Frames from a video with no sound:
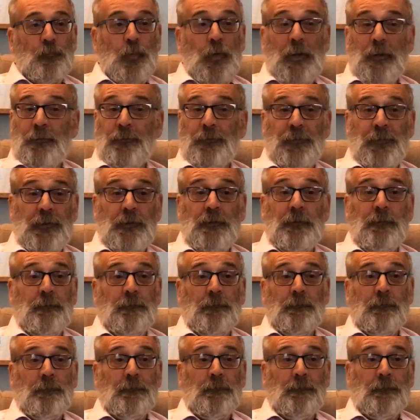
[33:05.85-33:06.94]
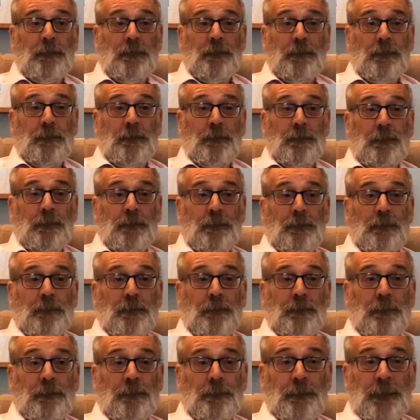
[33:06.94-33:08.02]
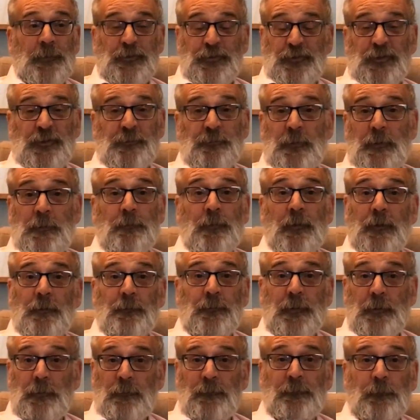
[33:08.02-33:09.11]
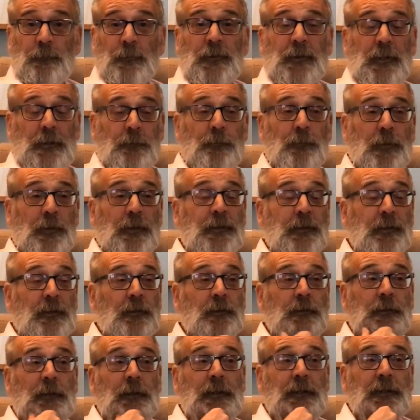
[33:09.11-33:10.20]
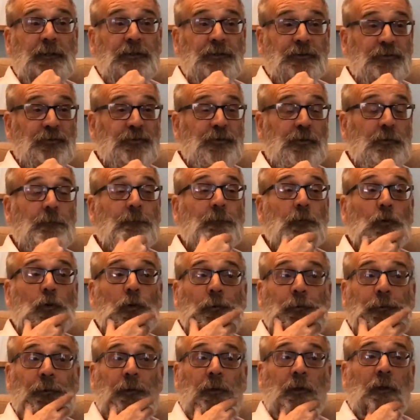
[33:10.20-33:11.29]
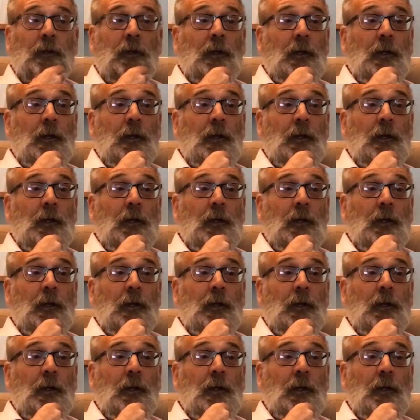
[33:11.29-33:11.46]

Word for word: wealthy business people and people from the kind of political elite and so forth,